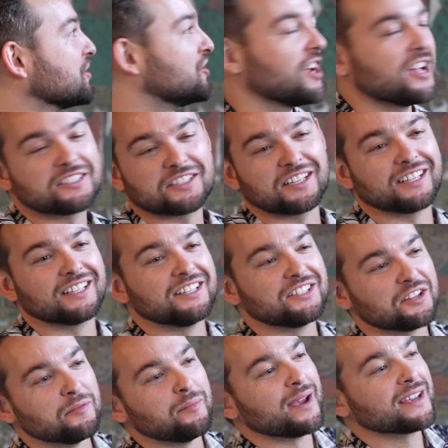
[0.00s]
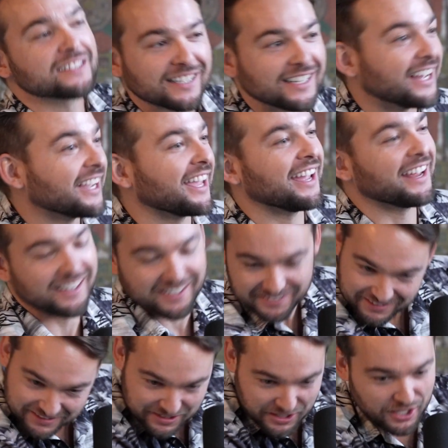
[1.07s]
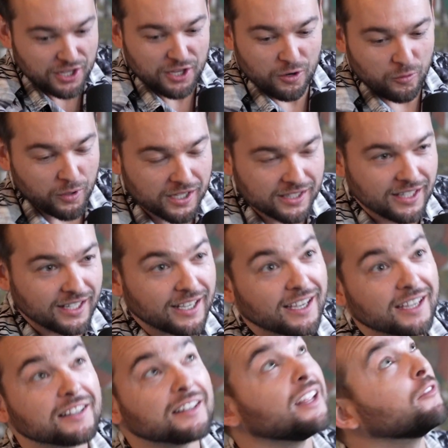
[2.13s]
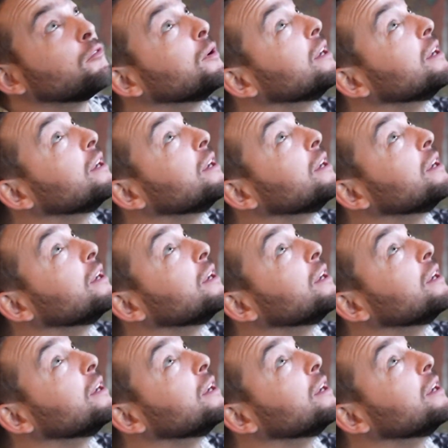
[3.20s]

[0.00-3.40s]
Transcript: adjusted to the best that I can, and we'll, if we